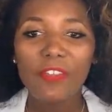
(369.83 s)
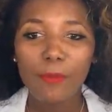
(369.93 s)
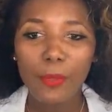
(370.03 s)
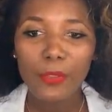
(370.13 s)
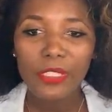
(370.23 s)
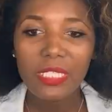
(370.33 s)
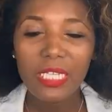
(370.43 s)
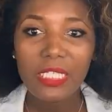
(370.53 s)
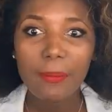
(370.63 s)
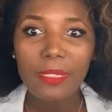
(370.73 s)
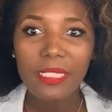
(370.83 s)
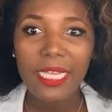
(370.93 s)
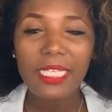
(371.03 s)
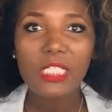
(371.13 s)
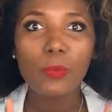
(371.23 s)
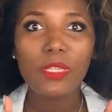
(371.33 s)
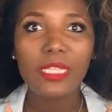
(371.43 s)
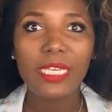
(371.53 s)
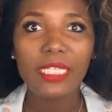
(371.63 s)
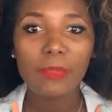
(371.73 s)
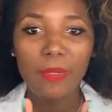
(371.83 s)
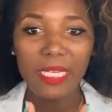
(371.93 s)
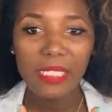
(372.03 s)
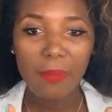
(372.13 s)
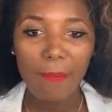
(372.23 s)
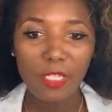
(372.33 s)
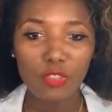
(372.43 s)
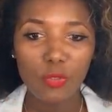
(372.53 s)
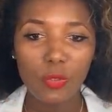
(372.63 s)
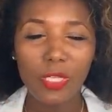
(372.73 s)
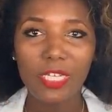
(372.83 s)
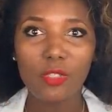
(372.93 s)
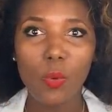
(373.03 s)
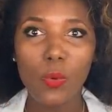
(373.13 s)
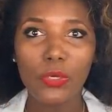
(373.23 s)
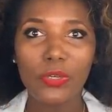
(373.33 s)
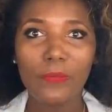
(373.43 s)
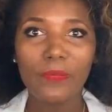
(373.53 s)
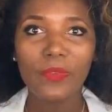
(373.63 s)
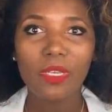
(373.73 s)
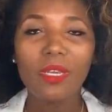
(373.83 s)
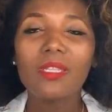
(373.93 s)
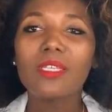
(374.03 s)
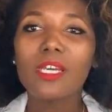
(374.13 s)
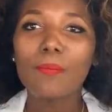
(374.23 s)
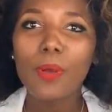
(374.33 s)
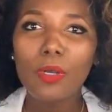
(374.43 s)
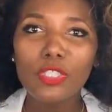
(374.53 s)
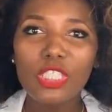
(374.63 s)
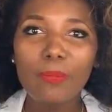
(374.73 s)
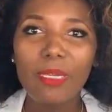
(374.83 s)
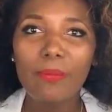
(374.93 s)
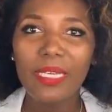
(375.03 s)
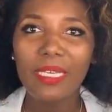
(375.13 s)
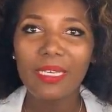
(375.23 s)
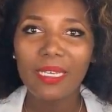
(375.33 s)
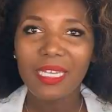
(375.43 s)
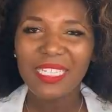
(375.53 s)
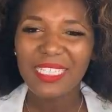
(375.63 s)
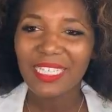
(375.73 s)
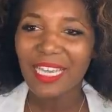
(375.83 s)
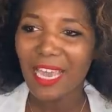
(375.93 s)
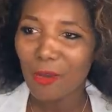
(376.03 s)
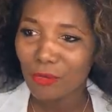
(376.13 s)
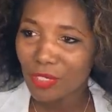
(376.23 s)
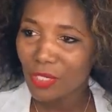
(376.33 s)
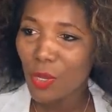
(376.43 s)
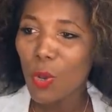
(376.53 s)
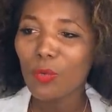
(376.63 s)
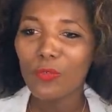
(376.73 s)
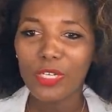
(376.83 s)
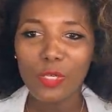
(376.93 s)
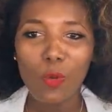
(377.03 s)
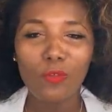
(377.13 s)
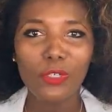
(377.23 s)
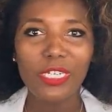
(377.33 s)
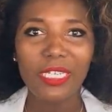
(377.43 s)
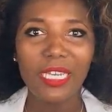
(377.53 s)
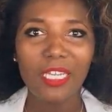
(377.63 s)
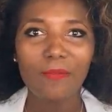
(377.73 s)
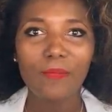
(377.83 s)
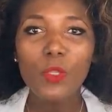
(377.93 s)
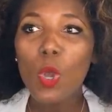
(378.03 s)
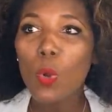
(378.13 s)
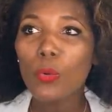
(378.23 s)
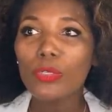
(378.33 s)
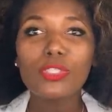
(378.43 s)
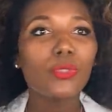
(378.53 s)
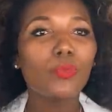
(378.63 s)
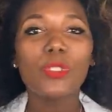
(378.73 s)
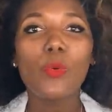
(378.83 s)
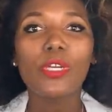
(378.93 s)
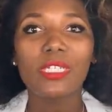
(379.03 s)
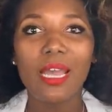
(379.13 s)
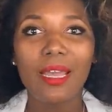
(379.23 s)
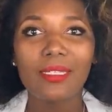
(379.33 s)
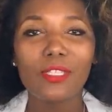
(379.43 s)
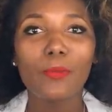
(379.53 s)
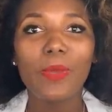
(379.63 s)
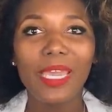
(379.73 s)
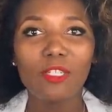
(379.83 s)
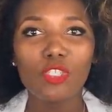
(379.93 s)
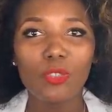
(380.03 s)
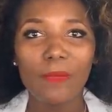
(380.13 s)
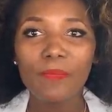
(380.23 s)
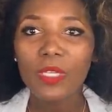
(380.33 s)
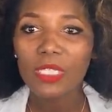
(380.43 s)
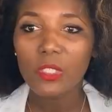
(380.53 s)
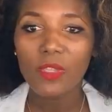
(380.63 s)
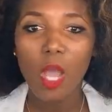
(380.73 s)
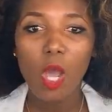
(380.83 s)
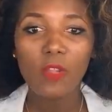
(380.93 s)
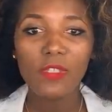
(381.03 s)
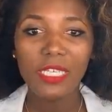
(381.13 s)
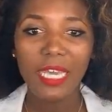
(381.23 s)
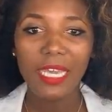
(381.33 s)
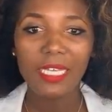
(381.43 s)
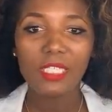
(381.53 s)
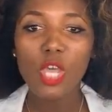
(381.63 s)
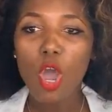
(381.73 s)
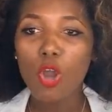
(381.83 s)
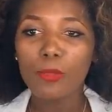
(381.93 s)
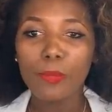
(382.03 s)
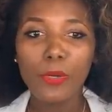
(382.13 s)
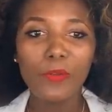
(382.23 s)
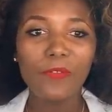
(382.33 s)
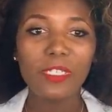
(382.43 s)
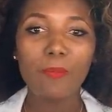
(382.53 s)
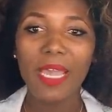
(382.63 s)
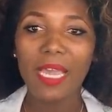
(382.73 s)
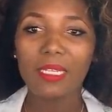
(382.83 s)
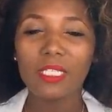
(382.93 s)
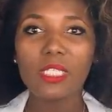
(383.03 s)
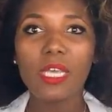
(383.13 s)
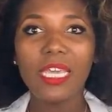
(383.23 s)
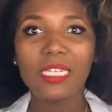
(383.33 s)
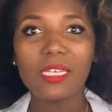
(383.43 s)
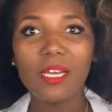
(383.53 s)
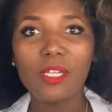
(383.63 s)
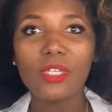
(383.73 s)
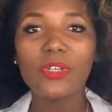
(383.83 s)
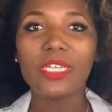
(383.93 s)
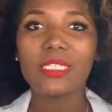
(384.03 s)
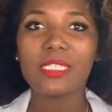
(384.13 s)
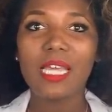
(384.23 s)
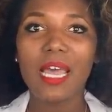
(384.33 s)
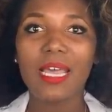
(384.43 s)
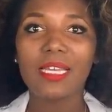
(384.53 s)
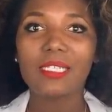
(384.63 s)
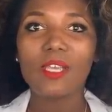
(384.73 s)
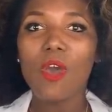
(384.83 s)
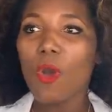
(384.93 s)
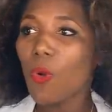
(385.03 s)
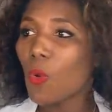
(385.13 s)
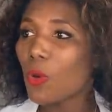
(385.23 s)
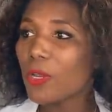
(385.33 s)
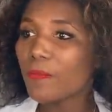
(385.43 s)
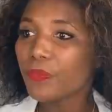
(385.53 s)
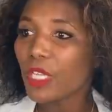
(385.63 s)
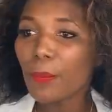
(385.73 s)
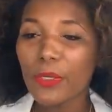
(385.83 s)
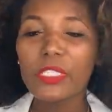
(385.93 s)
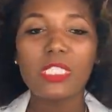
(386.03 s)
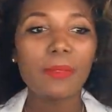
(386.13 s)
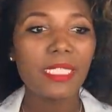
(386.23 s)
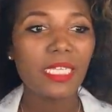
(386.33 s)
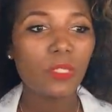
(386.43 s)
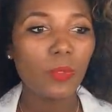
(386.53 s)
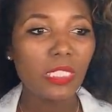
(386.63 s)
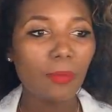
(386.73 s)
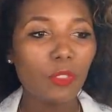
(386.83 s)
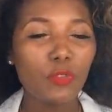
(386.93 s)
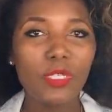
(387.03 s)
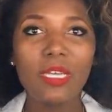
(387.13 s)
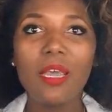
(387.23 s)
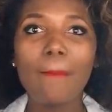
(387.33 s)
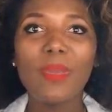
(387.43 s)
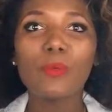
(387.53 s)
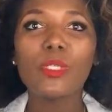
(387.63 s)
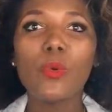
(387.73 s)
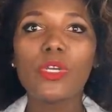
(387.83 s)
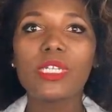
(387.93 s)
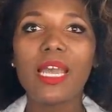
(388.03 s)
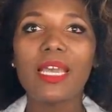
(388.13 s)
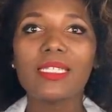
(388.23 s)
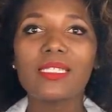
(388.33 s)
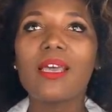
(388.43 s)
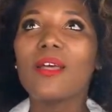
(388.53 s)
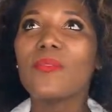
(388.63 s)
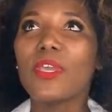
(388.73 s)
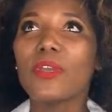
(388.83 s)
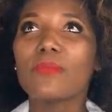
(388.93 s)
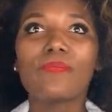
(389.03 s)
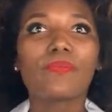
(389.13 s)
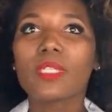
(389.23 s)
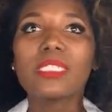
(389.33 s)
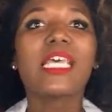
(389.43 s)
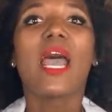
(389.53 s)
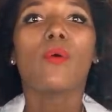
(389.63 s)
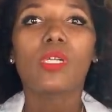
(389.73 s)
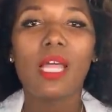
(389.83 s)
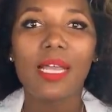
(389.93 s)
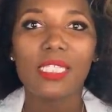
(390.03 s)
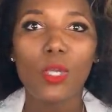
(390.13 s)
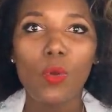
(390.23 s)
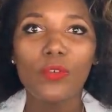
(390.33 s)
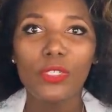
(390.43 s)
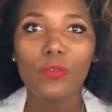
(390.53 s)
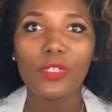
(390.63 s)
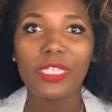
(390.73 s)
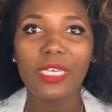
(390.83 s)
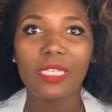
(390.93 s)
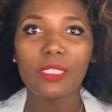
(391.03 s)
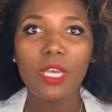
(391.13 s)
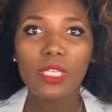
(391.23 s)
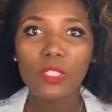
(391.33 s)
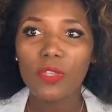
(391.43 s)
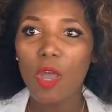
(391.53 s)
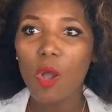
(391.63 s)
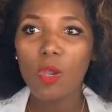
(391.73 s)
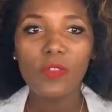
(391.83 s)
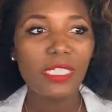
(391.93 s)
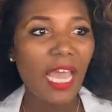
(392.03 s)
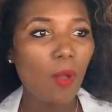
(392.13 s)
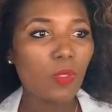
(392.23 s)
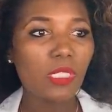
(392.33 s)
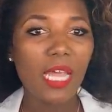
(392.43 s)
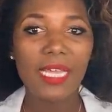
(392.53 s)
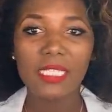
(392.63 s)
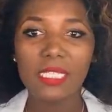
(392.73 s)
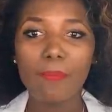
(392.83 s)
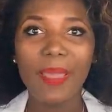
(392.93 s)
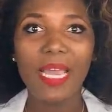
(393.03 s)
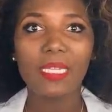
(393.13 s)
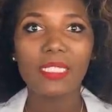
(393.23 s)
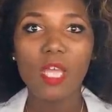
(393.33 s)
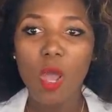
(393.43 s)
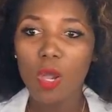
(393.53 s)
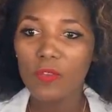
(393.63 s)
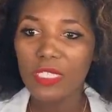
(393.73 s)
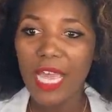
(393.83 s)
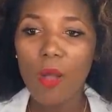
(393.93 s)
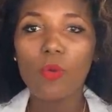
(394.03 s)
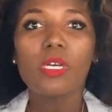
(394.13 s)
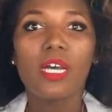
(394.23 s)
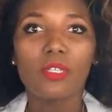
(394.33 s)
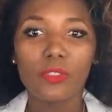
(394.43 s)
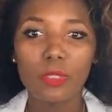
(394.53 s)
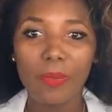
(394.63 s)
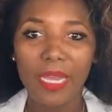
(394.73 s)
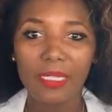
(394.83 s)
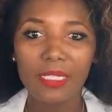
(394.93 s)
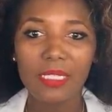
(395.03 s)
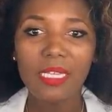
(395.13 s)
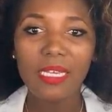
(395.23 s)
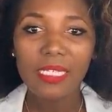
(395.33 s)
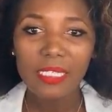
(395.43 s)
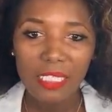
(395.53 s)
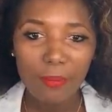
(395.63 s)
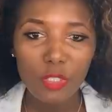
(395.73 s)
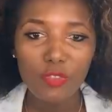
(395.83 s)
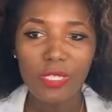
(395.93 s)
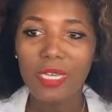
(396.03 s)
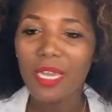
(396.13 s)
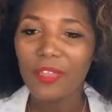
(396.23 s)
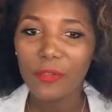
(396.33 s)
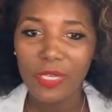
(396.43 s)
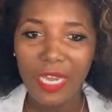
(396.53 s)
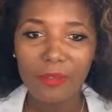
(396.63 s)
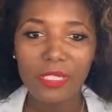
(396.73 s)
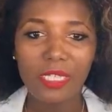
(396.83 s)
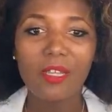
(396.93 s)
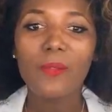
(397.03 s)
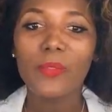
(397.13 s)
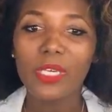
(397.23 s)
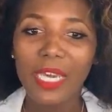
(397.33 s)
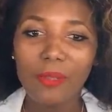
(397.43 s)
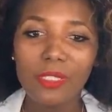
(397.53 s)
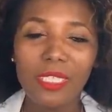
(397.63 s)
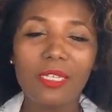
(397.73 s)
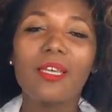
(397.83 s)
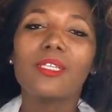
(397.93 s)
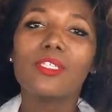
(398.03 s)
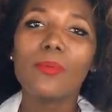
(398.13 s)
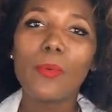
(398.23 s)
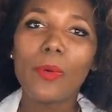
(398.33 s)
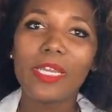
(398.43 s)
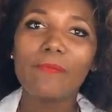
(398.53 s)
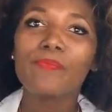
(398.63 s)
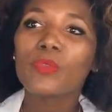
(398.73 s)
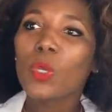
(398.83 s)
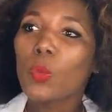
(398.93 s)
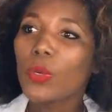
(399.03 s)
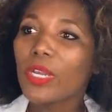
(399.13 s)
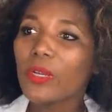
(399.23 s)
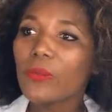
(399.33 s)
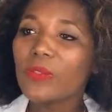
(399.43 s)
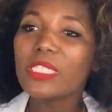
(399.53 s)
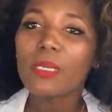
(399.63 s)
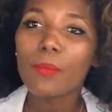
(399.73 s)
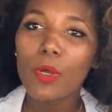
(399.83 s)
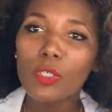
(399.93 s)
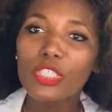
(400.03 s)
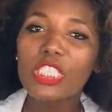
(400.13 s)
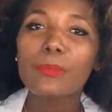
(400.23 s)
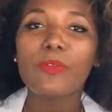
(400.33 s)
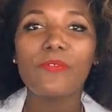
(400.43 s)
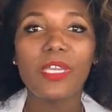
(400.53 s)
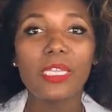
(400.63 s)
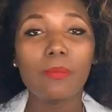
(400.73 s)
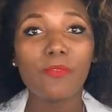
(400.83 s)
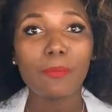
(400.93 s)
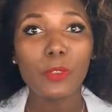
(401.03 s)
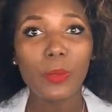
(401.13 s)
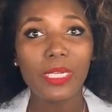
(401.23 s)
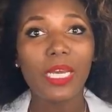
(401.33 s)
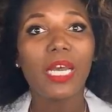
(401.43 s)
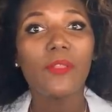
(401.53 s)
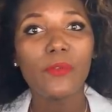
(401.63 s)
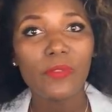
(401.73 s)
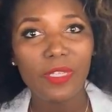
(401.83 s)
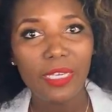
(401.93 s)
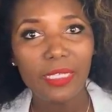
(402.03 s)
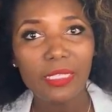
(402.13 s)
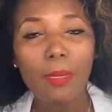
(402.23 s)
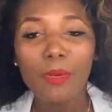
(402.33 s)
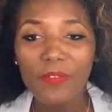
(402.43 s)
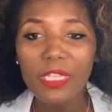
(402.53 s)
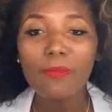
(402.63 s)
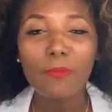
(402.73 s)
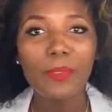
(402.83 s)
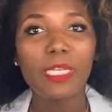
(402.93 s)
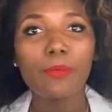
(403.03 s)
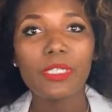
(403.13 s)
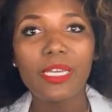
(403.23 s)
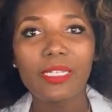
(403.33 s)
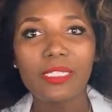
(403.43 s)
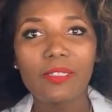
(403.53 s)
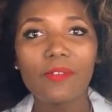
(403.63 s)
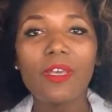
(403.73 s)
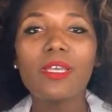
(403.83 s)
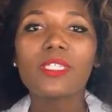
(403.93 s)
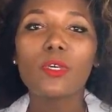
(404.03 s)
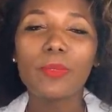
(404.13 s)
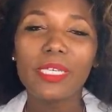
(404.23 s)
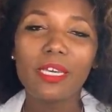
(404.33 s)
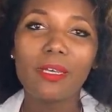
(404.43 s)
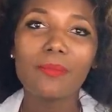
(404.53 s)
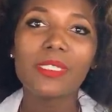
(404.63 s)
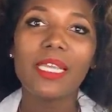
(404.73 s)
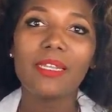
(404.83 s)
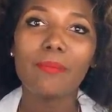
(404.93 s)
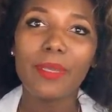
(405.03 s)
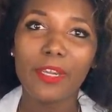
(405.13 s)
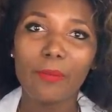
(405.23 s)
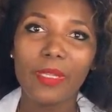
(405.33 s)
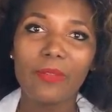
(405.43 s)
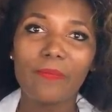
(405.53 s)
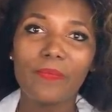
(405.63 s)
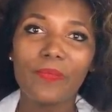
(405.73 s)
If a person is obsessed with things being symmetrical in an order, the compulsion may be to count over and over again, or to reorganize their pantry so that all the cans are in perfect balance in color and size. Or a person obsessed with symmetry may reorganize their towel closet over and over again so that all the towel sizes balance, all the towel colors balance, symmetry, and they're counting to the point where these compulsions prevent them from doing other things, prevent them from being productive, so it becomes an impairment.